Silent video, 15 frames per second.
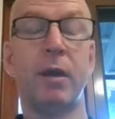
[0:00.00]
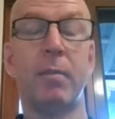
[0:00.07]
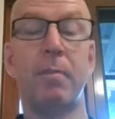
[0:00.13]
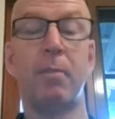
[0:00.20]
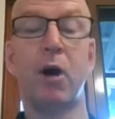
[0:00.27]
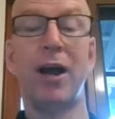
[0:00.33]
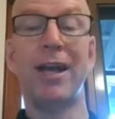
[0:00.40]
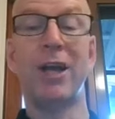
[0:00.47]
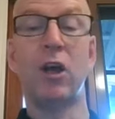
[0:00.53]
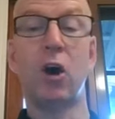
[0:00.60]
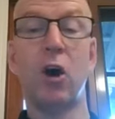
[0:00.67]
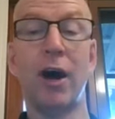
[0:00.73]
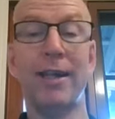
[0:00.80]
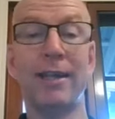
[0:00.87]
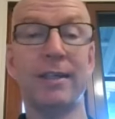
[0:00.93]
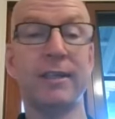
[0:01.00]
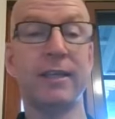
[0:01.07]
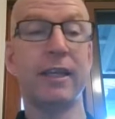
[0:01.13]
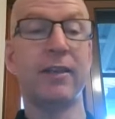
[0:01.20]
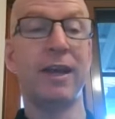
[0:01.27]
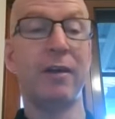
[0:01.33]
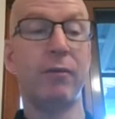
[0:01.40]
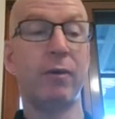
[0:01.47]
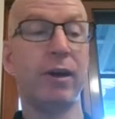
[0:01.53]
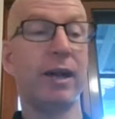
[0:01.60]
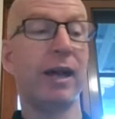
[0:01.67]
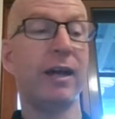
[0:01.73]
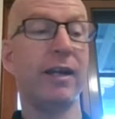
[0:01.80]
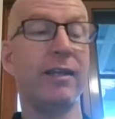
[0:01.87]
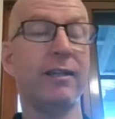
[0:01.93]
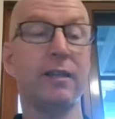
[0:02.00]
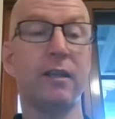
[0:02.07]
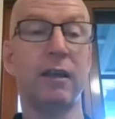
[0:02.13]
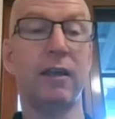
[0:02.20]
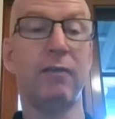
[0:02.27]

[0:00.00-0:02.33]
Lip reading: My guidance in that regard is